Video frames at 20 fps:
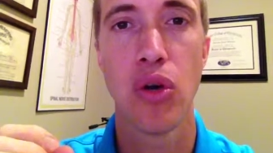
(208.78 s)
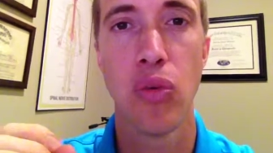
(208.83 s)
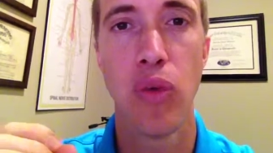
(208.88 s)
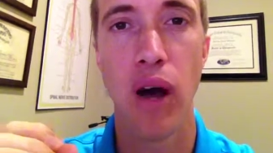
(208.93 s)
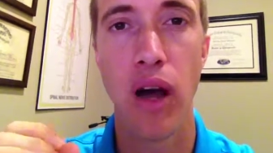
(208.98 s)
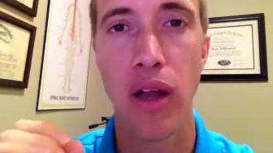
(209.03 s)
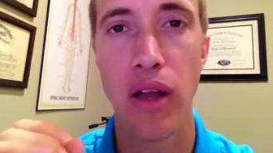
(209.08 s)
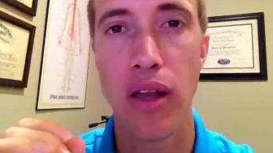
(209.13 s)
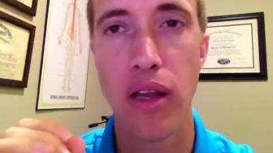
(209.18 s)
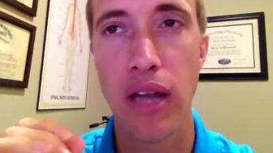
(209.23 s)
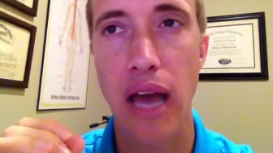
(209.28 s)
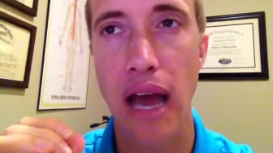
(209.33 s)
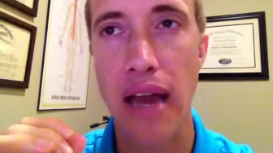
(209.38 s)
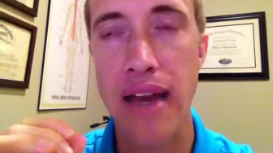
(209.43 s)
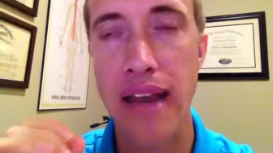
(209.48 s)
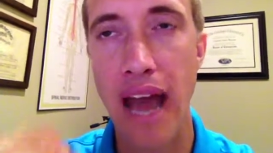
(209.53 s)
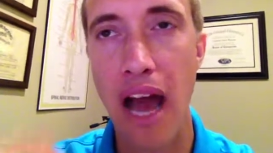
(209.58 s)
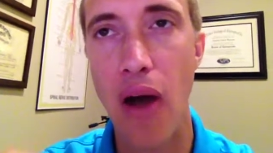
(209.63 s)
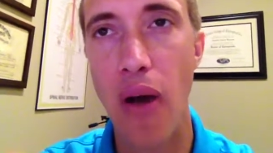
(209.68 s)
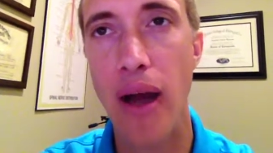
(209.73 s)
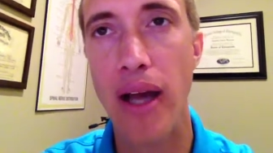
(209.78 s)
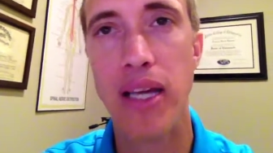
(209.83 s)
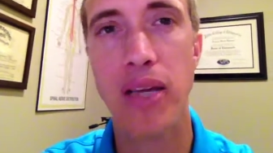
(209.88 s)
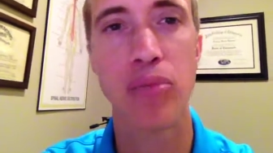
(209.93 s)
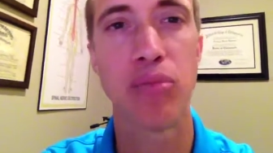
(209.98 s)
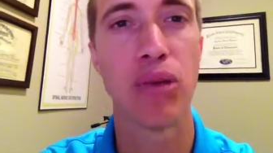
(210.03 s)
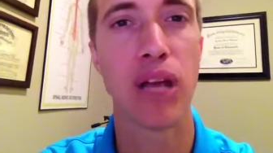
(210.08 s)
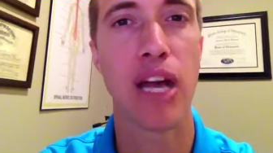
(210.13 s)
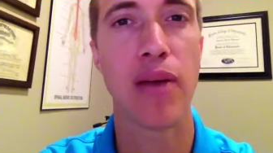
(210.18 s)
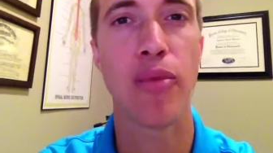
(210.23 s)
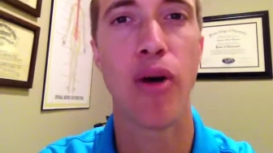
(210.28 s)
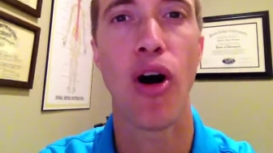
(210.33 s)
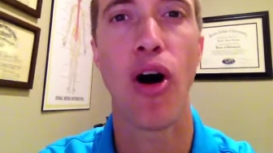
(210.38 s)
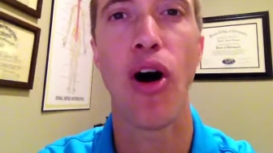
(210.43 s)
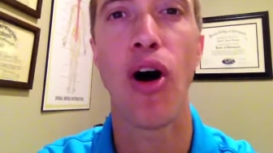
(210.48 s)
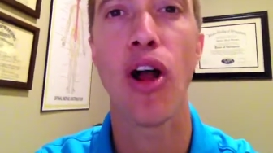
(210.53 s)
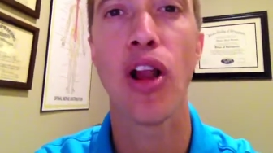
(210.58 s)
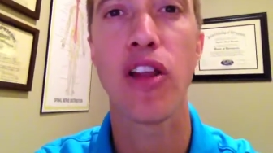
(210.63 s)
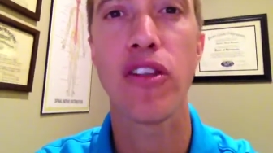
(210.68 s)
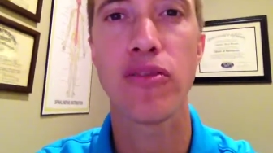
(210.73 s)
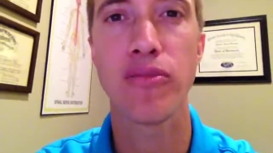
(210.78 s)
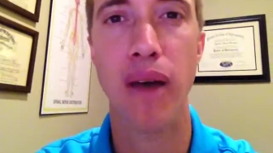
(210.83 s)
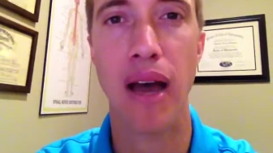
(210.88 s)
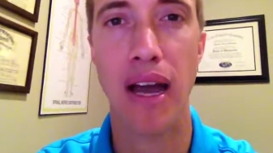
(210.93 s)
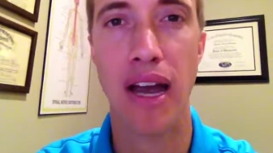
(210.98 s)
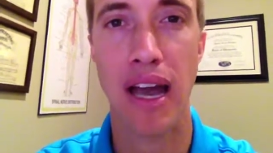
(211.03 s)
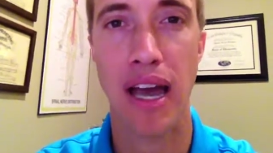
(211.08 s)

well, now I can blame all of my